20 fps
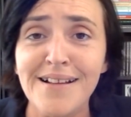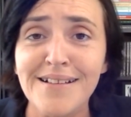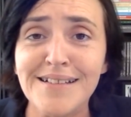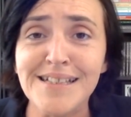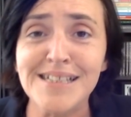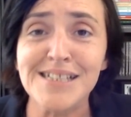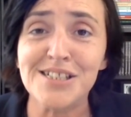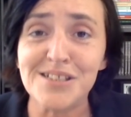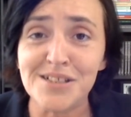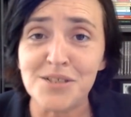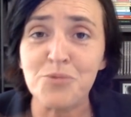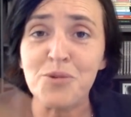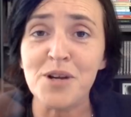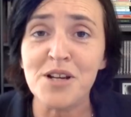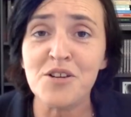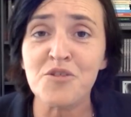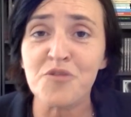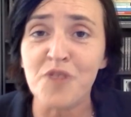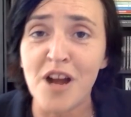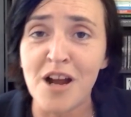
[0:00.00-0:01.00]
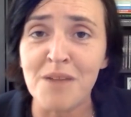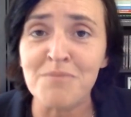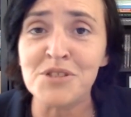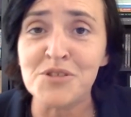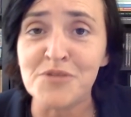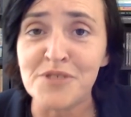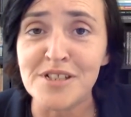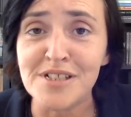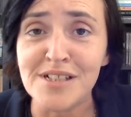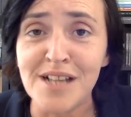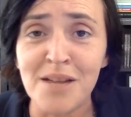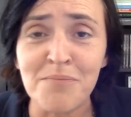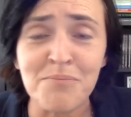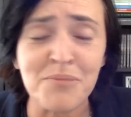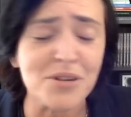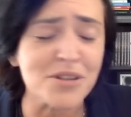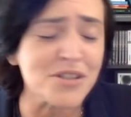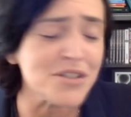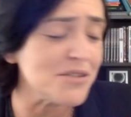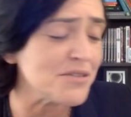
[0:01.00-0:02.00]
the wind farms, for
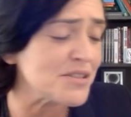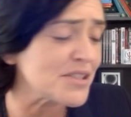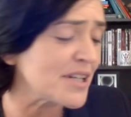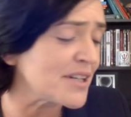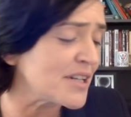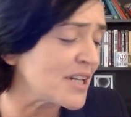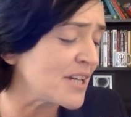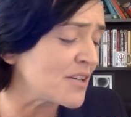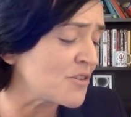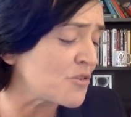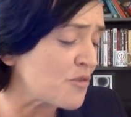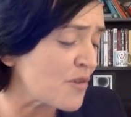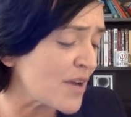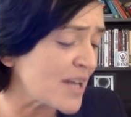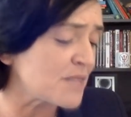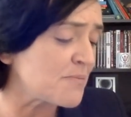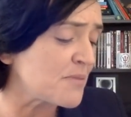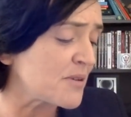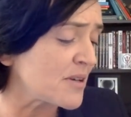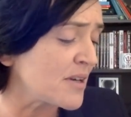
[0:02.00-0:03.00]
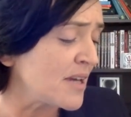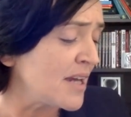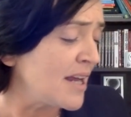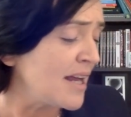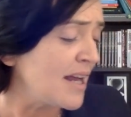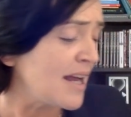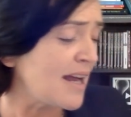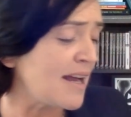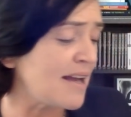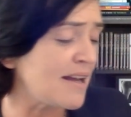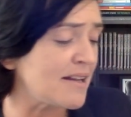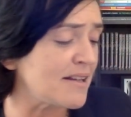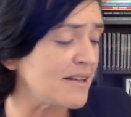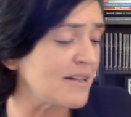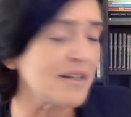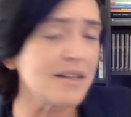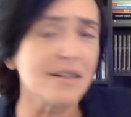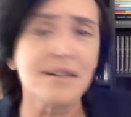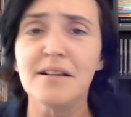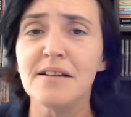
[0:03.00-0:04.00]
example, use incredible
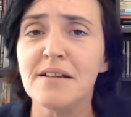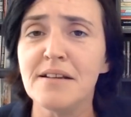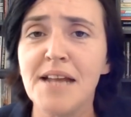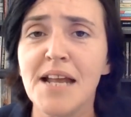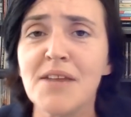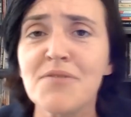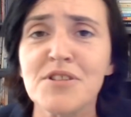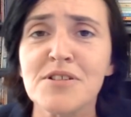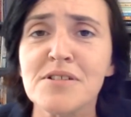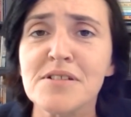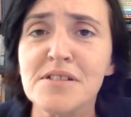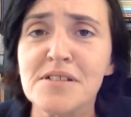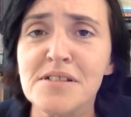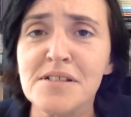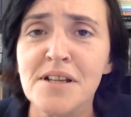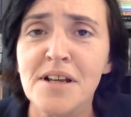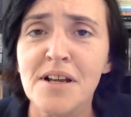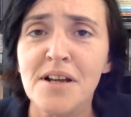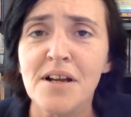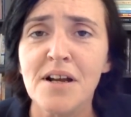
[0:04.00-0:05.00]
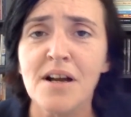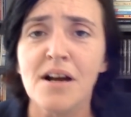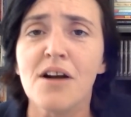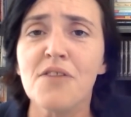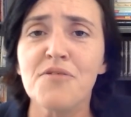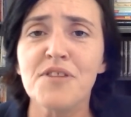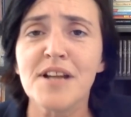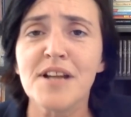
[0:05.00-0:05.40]
levels of